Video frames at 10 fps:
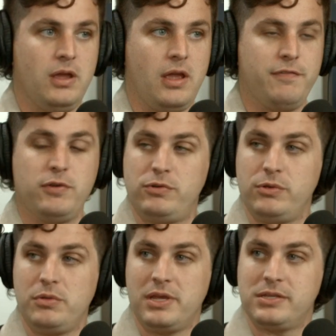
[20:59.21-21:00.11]
If you
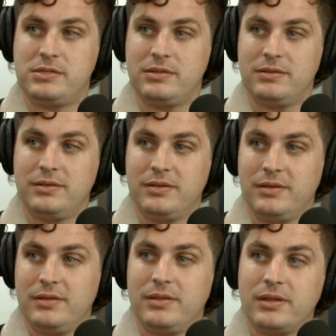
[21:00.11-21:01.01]
do this,
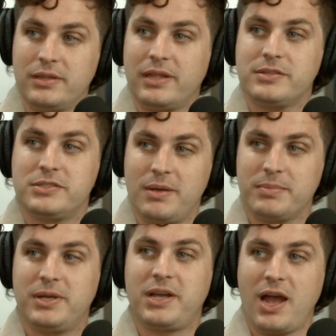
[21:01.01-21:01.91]
there's some
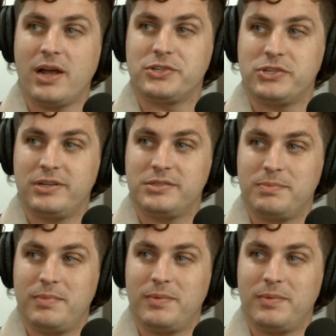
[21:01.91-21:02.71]
concoction of